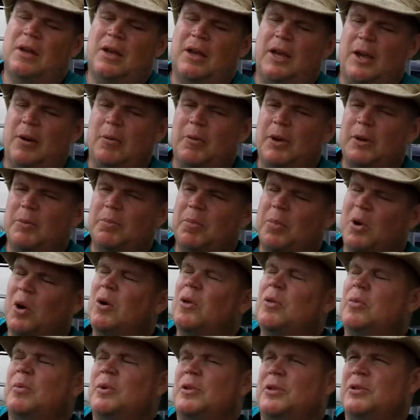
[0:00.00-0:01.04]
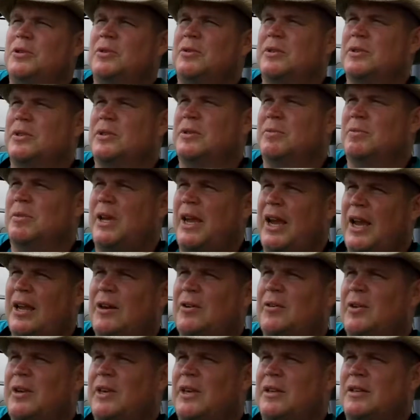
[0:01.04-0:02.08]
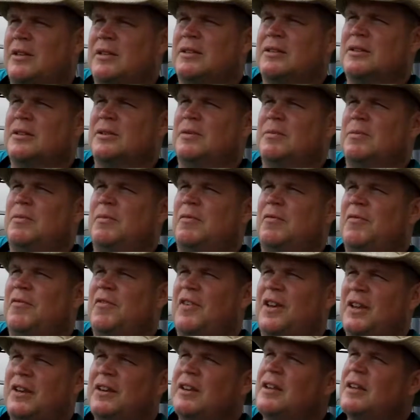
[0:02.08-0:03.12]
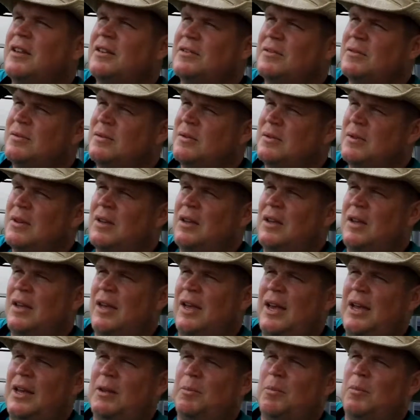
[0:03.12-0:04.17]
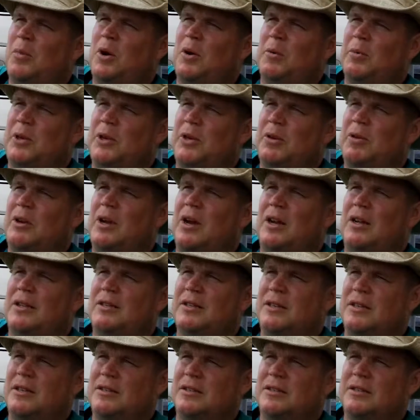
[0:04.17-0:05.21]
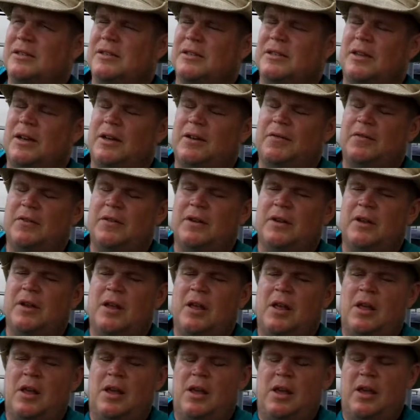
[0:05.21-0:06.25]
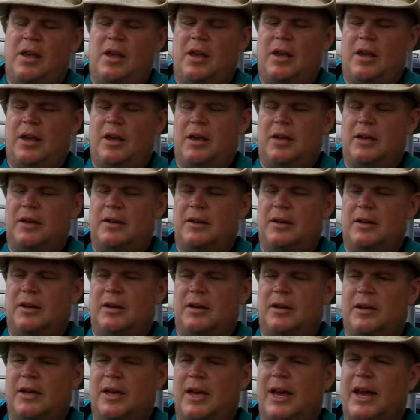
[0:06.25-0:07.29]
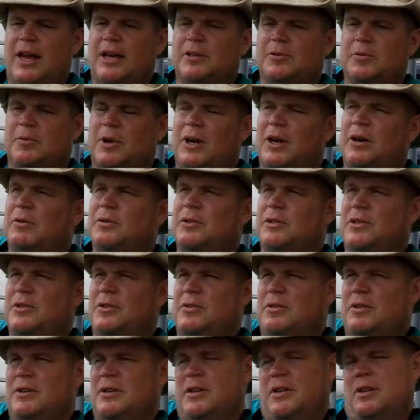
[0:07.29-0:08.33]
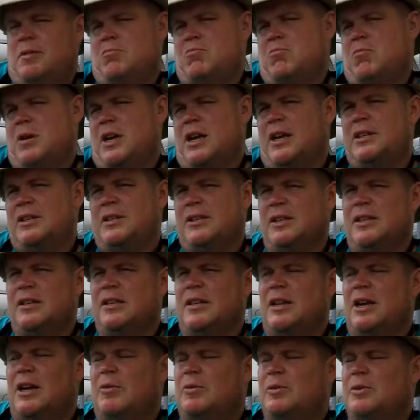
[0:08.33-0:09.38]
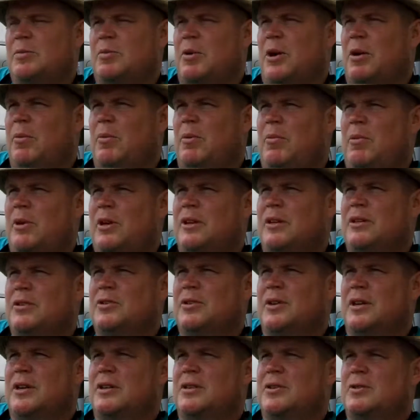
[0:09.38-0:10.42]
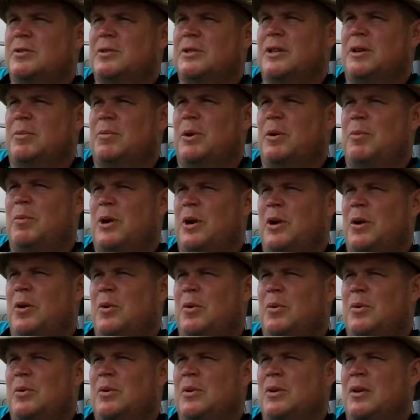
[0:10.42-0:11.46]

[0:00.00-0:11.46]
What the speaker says: And we'd both been doing some catering and some vending at barbecue contests and stuff, and he asked what I was doing, and I said that I was probably going to try to do something on my own.